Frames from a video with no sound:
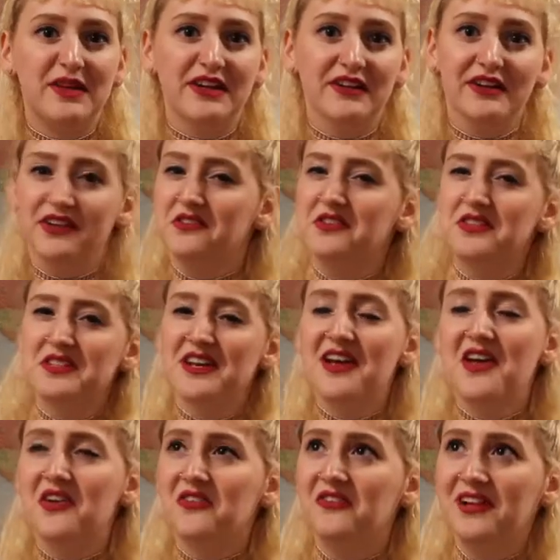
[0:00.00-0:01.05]
beer. It was
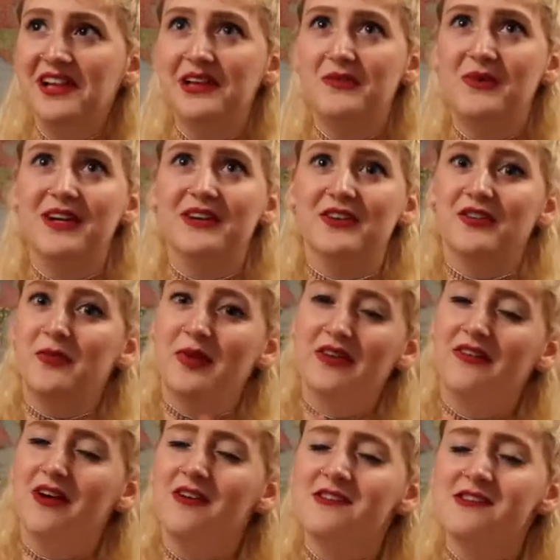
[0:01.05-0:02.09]
really weird,
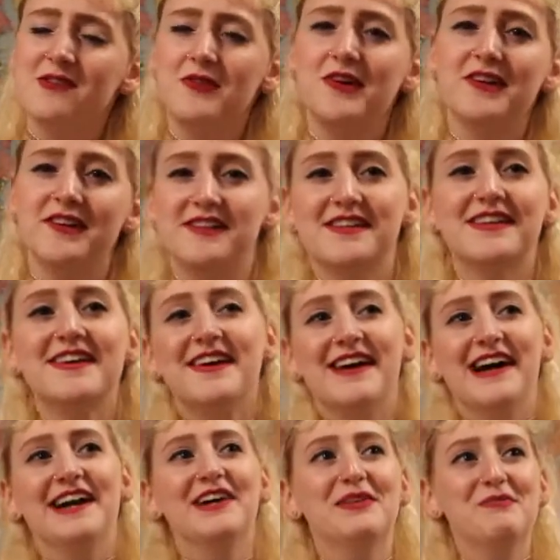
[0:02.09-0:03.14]
but also good.
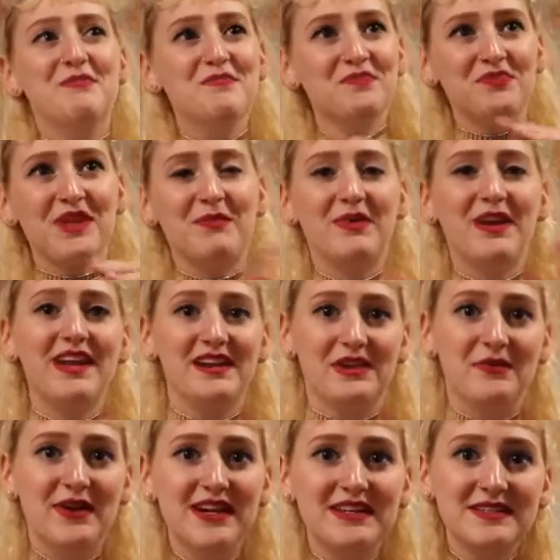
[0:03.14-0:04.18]
But
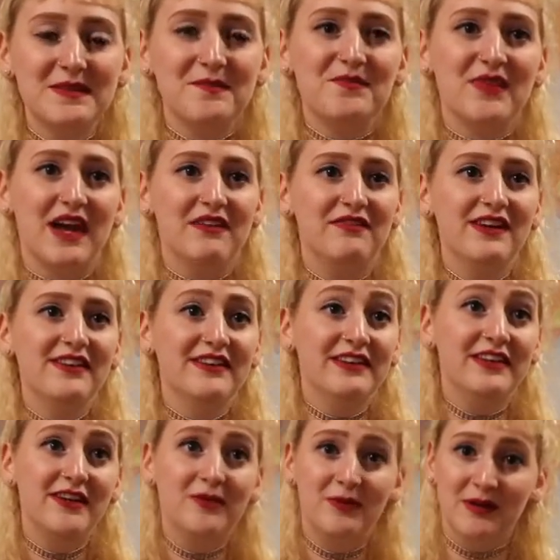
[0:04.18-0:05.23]
anyways, I felt a
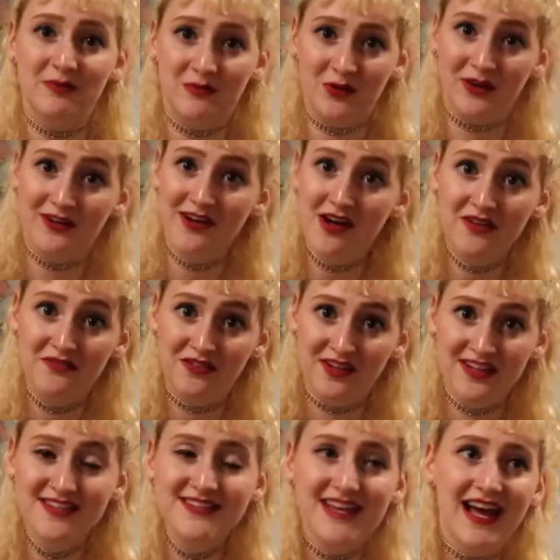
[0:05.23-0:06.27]
little bit more
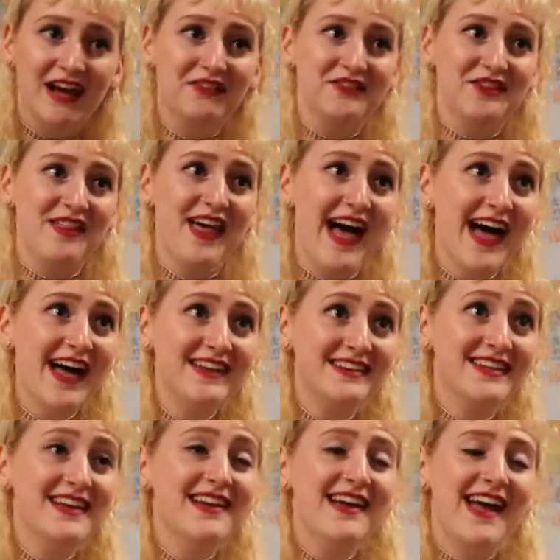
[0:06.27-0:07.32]
confident after
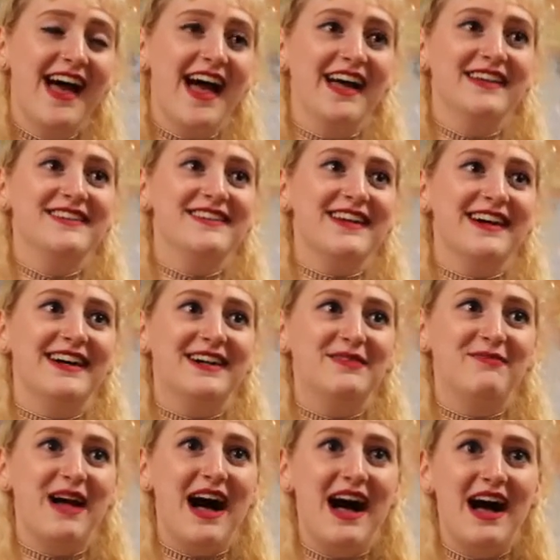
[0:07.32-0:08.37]
that, and
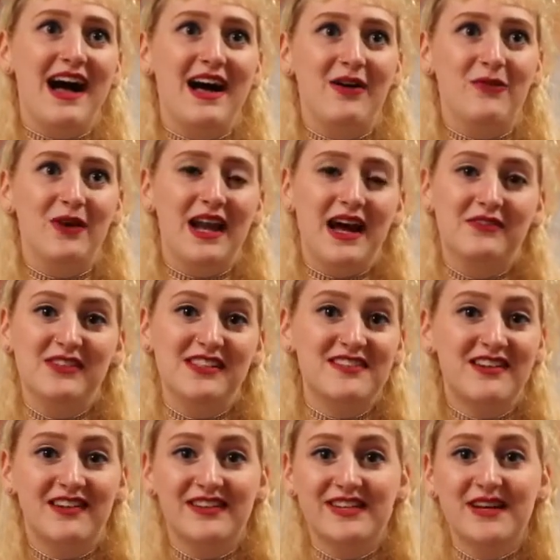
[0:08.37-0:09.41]
when I was
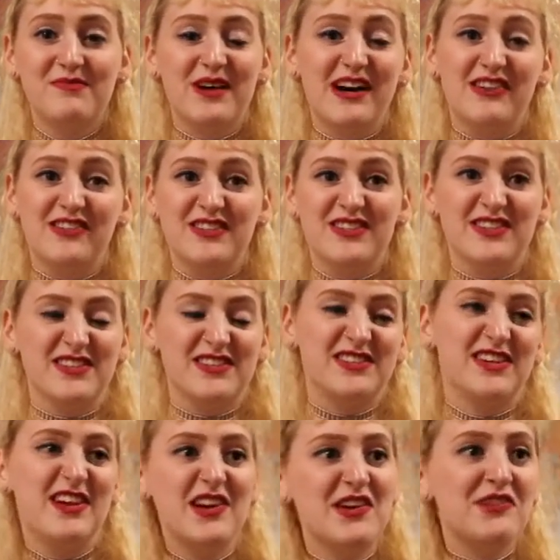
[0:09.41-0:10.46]
called up, I was
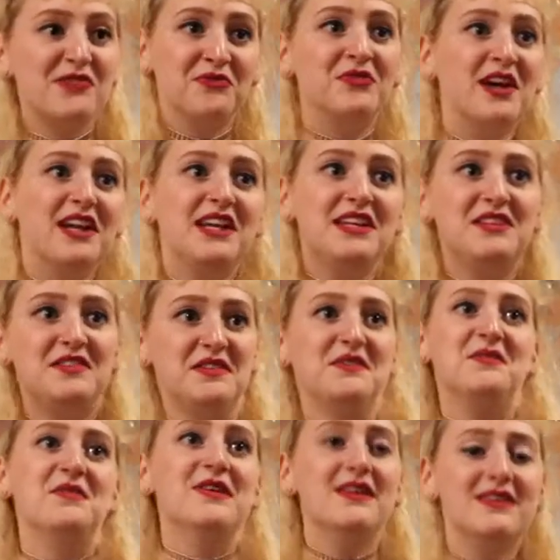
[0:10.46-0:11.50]
just ready
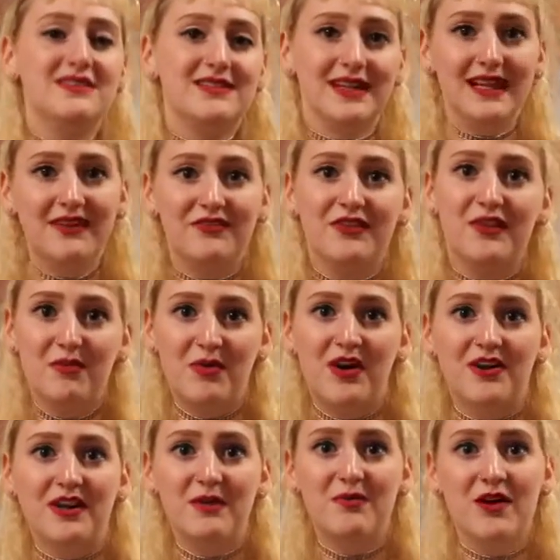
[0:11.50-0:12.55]
to deliver the
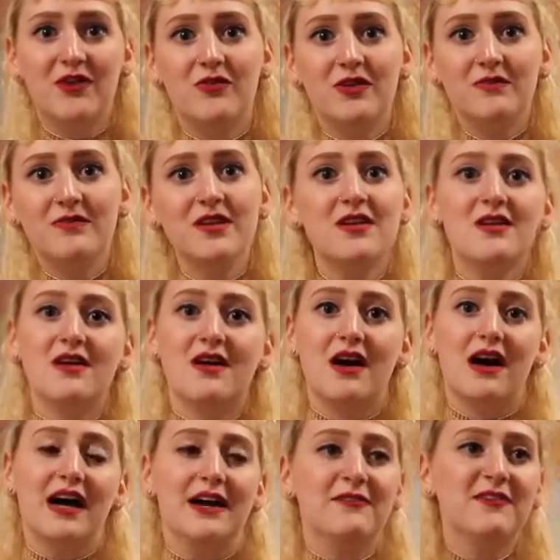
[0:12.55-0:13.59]
party poem.
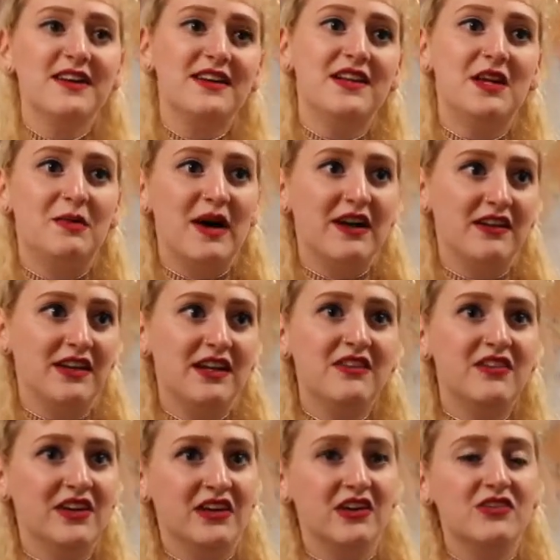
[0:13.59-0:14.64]
I'd written it about a
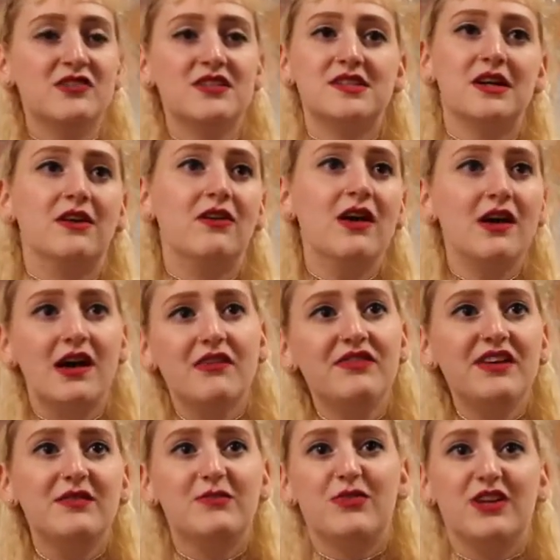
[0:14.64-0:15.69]
year ago, so I
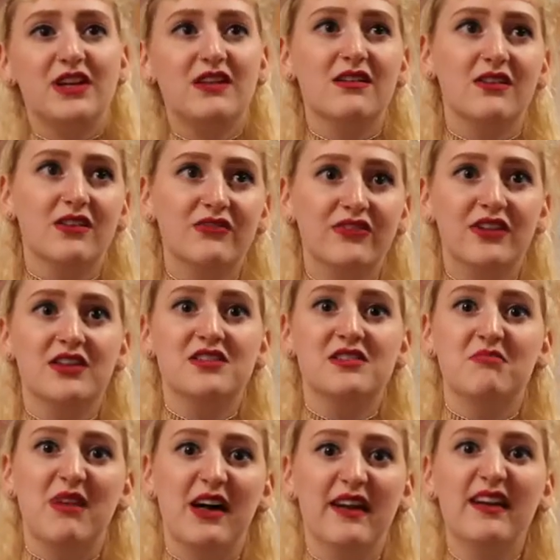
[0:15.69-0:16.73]
felt pretty confident
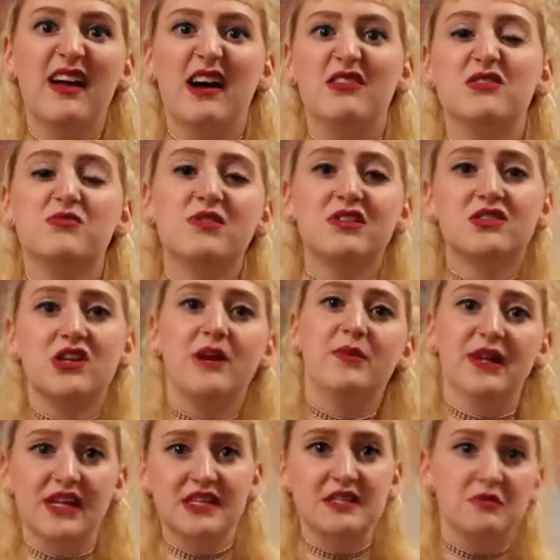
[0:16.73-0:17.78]
about it. I was
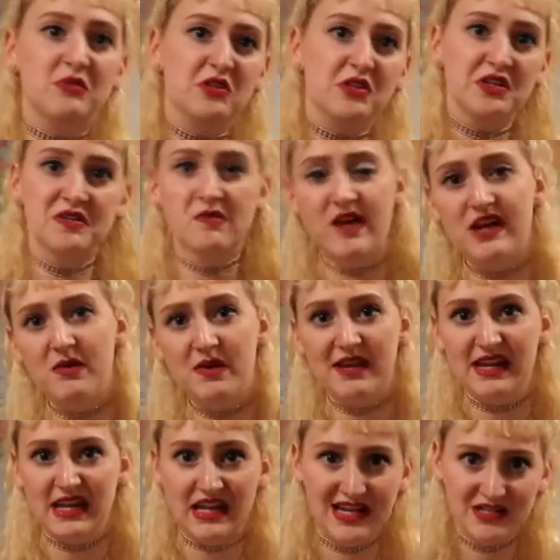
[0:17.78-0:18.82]
workshopping it some more as well,
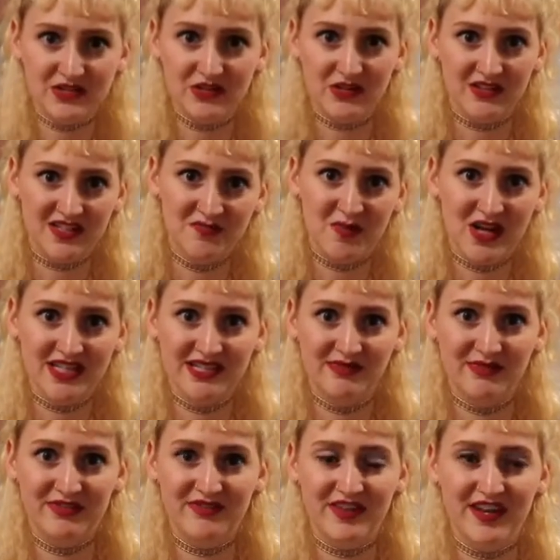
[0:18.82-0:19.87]
making it as strong as
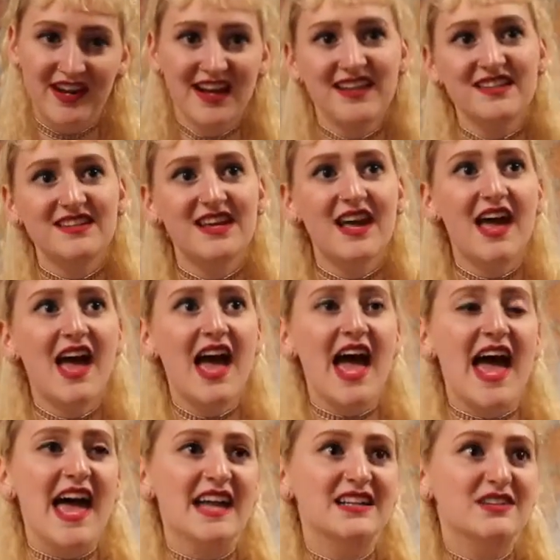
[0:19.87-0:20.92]
possible for the night,
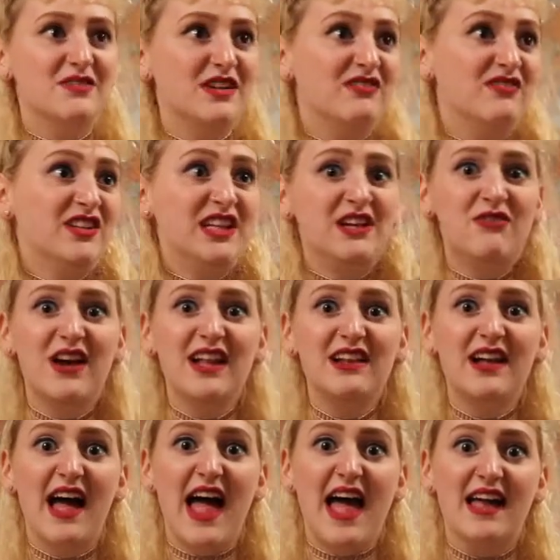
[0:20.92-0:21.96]
and it went really
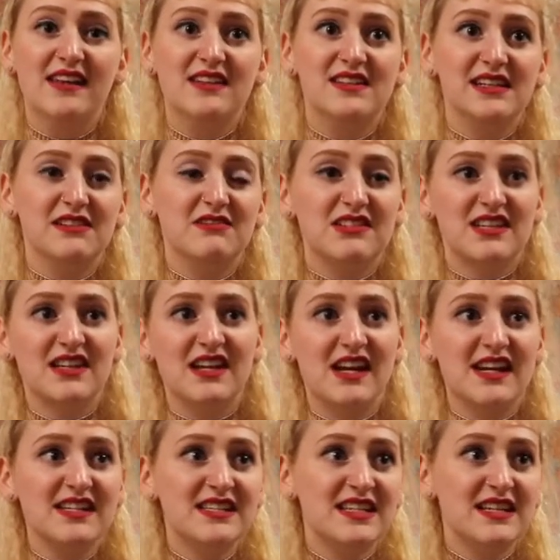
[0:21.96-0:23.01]
well, and it was a
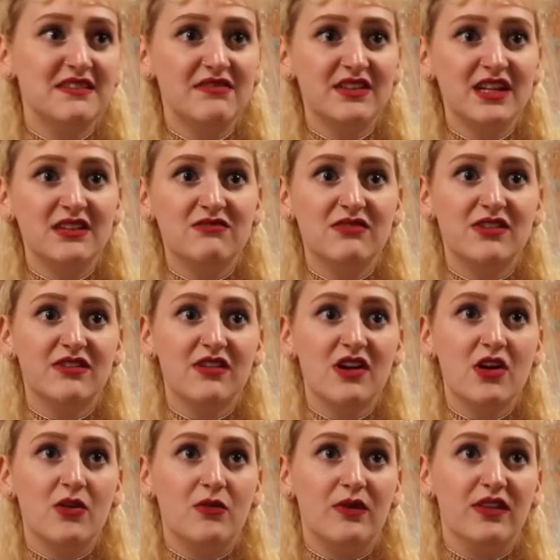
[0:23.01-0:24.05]
nice evening
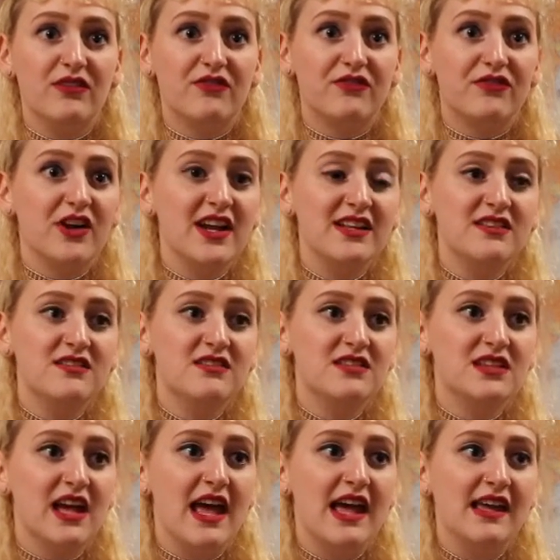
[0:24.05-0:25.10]
with
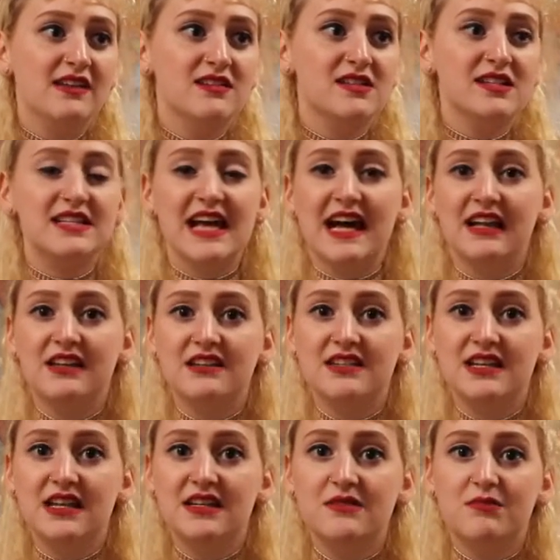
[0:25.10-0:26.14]
friends and
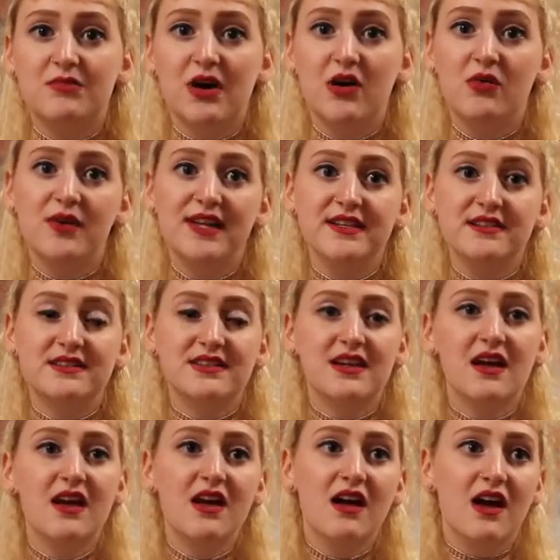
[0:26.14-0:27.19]
talented poets
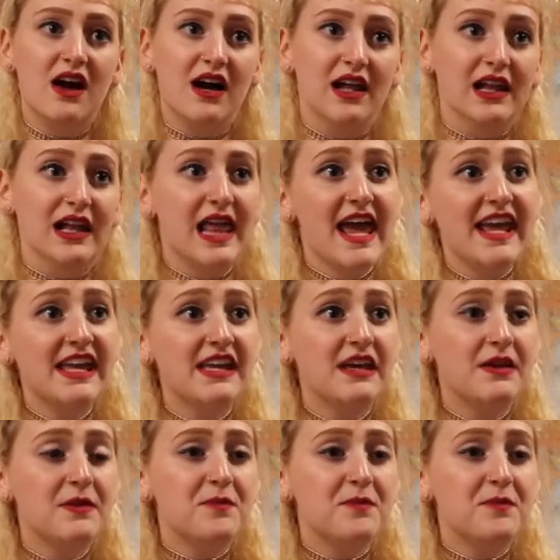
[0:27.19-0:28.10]
alike.